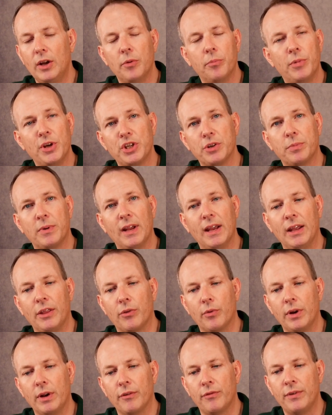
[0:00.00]
bishop to
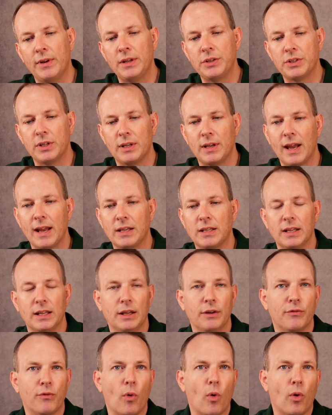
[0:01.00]
a3 defends it, knight to
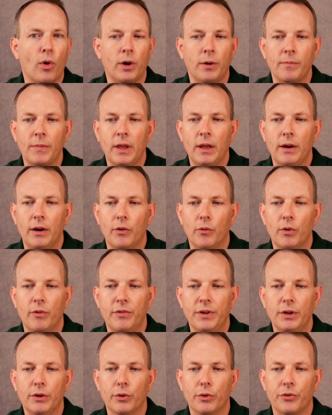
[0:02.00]
e4,
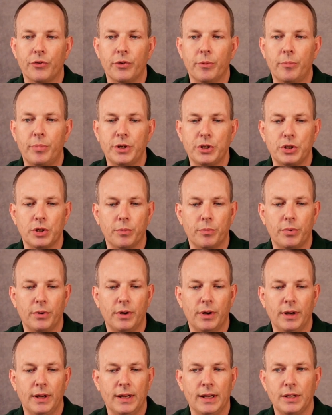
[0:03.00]
reveals the bishop
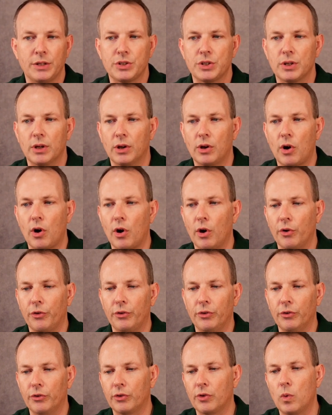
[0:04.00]
against
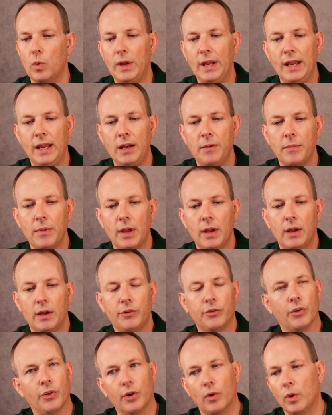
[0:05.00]
Carlsen's queen.
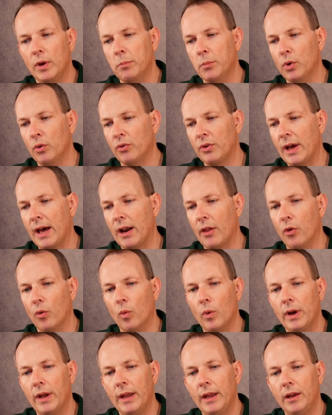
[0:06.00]
So the queen moves out of the
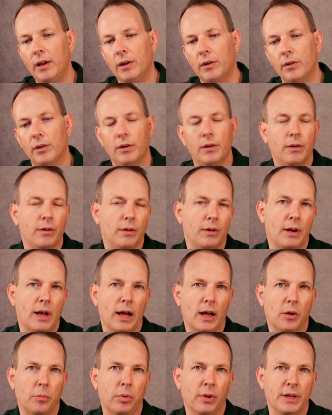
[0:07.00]
way.
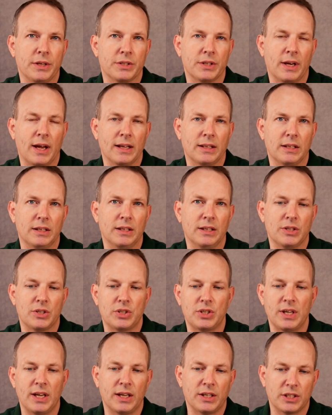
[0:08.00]
Naka plays the knight to
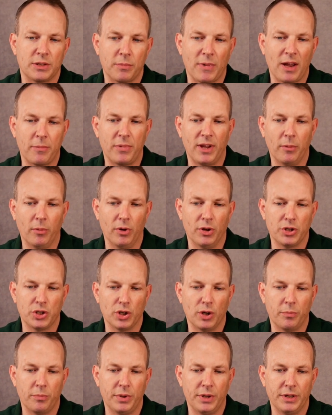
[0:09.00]
d6. It might be able to
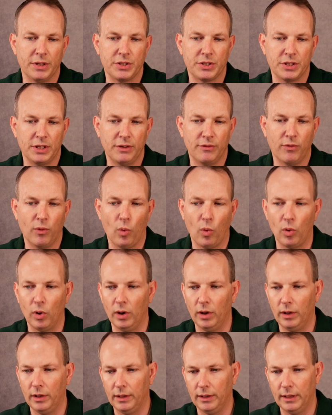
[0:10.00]
jump into c4
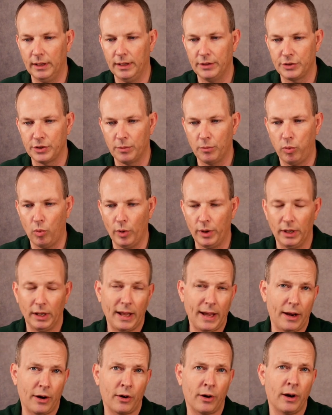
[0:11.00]
at some point
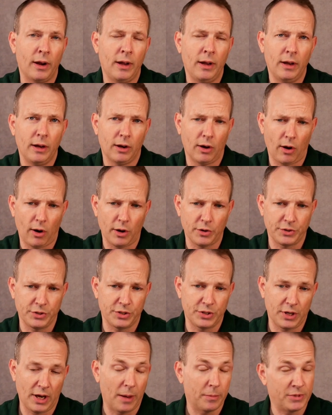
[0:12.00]
later. Carlsen
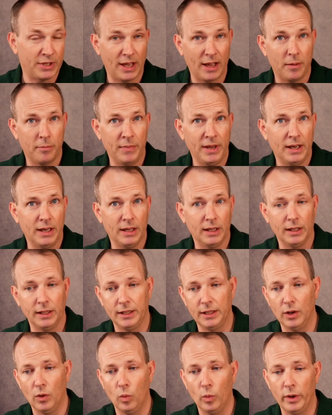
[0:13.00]
stops that
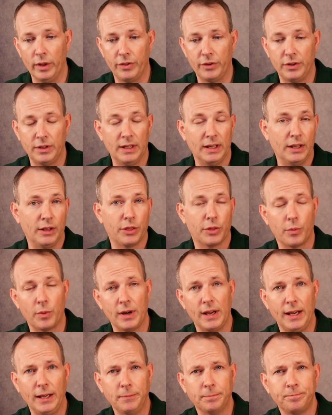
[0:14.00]
immediately with
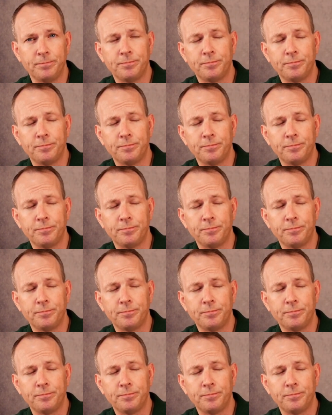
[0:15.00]
d3.